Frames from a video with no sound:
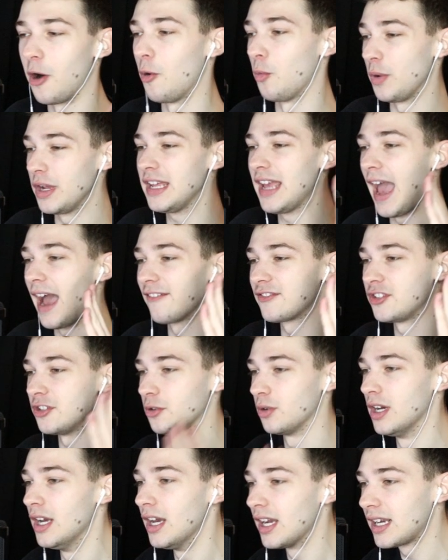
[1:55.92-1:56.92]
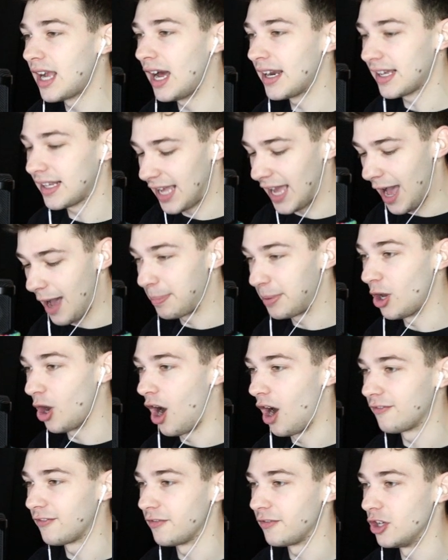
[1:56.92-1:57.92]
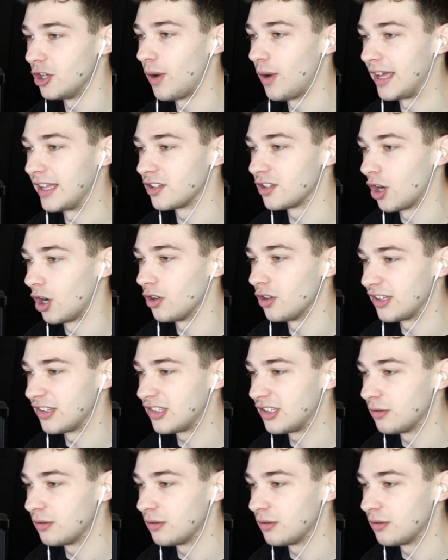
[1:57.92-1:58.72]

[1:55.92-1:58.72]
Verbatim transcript: we have to kind of copy off of you and go, let's see